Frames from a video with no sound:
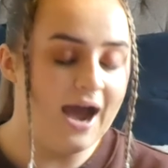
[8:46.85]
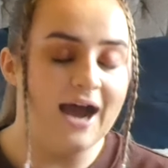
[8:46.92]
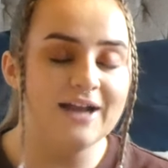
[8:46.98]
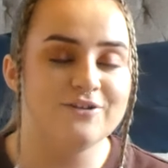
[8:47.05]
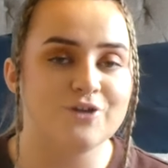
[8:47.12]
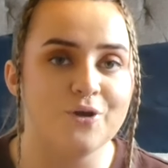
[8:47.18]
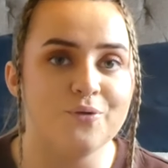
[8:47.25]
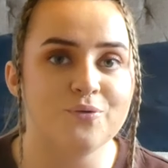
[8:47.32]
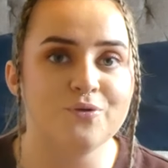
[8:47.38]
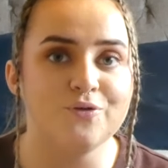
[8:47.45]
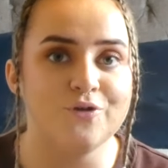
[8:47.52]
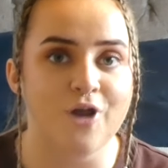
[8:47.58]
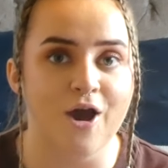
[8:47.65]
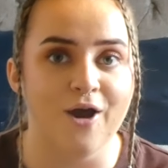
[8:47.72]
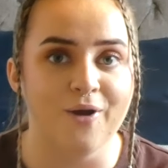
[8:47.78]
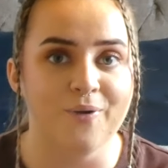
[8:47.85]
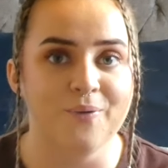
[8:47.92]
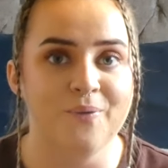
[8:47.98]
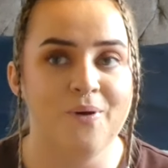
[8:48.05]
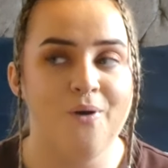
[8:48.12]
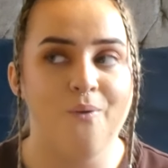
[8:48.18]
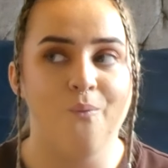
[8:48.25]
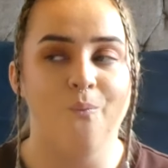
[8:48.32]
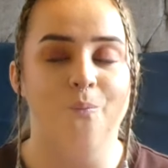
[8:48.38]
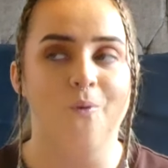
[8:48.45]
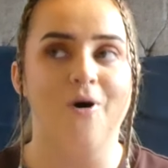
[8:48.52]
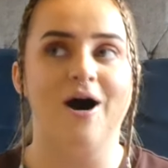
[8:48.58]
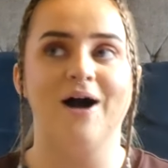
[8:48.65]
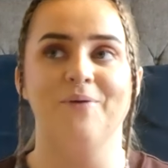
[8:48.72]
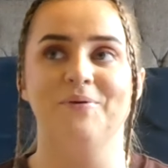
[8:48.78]
I don't know
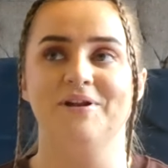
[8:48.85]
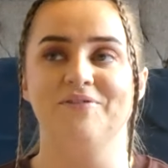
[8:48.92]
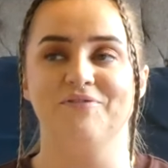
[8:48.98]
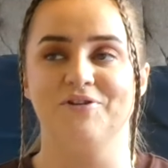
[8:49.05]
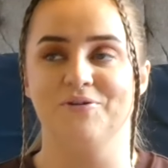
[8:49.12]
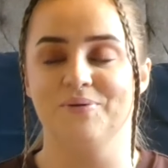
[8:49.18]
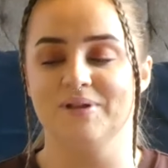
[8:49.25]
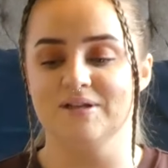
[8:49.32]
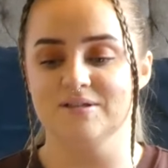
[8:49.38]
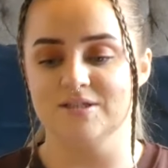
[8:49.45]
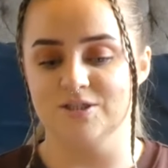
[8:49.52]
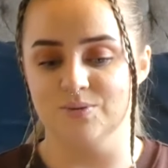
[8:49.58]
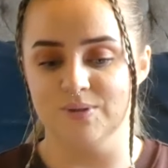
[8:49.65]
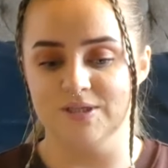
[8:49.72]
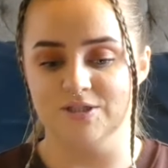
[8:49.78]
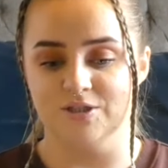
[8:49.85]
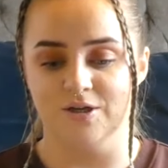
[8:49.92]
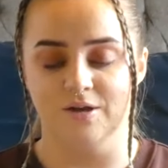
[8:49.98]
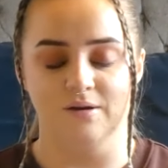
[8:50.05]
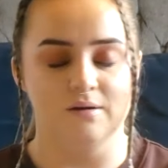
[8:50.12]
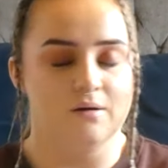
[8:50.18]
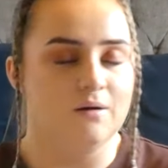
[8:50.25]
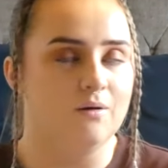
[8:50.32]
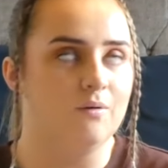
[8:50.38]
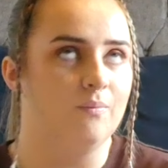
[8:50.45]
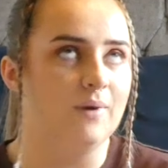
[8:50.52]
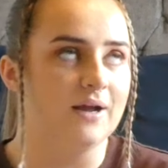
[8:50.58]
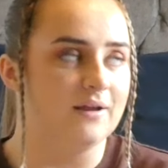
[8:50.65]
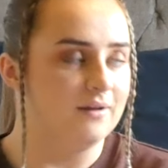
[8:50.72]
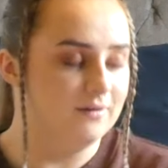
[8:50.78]
what I would even do in that situation. Oh
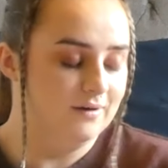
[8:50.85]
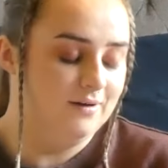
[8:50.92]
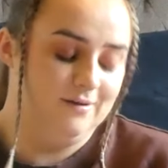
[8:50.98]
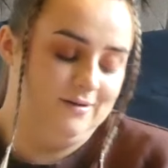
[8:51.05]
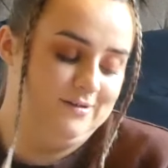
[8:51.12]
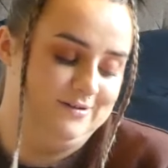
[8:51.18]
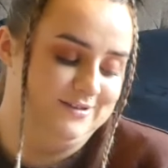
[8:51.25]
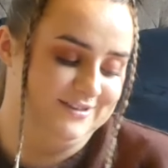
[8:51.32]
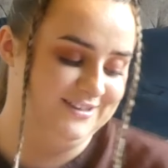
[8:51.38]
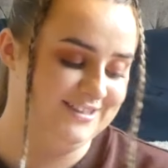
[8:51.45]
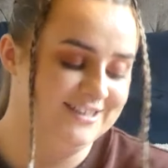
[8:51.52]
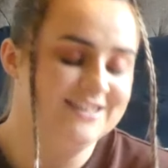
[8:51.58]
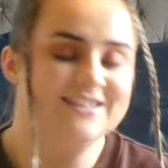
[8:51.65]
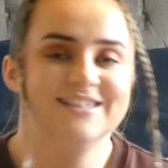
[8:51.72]
my god.